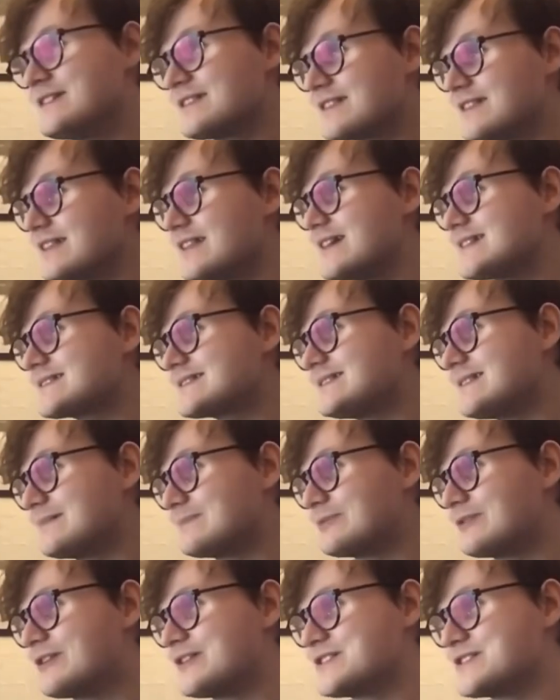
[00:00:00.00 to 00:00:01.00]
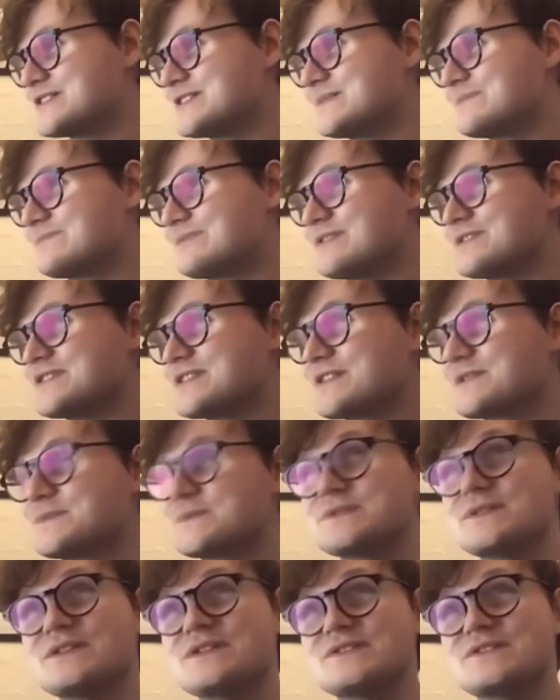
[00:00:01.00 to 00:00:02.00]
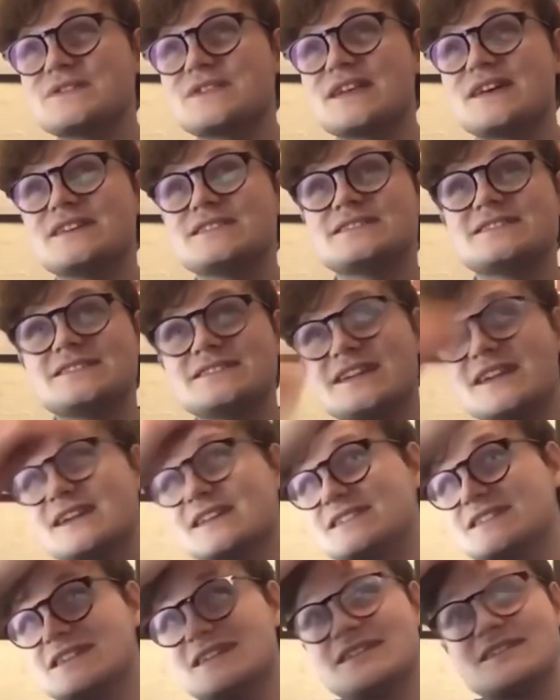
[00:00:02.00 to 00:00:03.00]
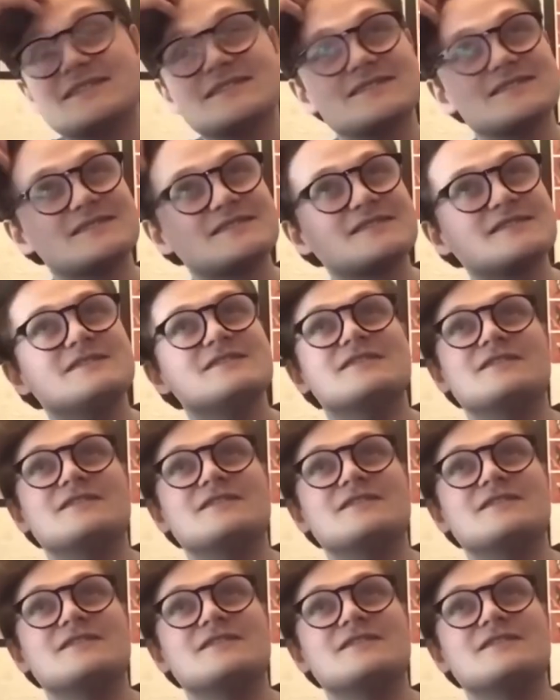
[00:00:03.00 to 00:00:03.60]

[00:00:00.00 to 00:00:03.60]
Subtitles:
the last collaborations project was only 2019, and